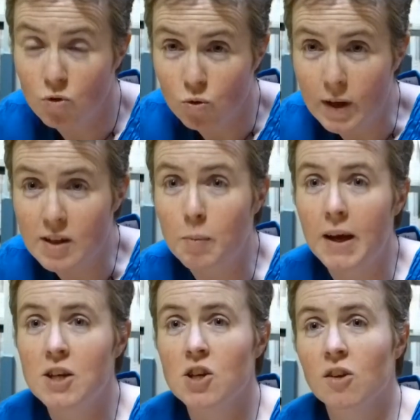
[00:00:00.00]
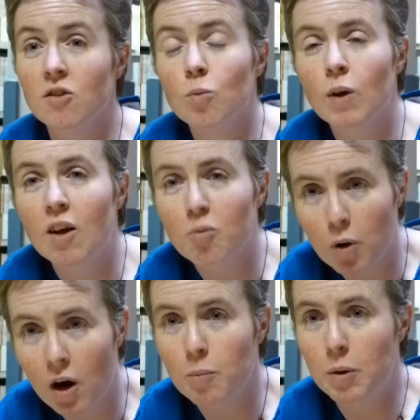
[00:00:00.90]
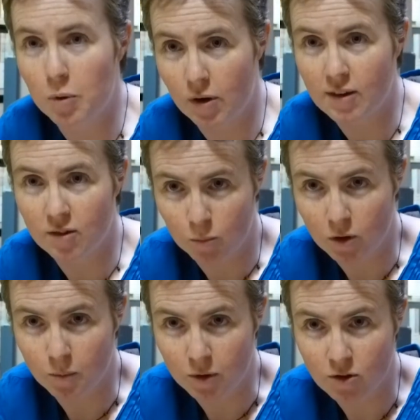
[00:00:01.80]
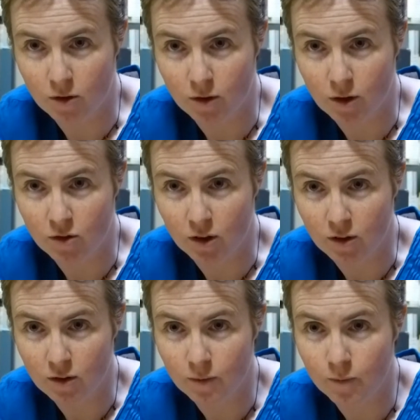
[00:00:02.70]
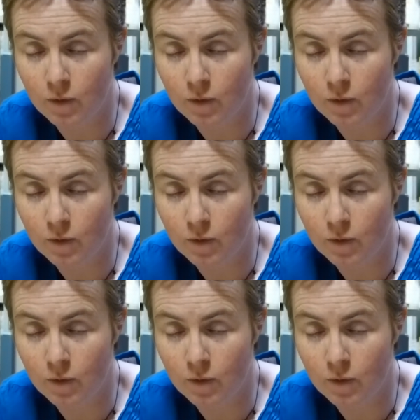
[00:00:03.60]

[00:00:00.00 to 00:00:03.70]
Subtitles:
20 patients, will have primary progressive multiple sclerosis.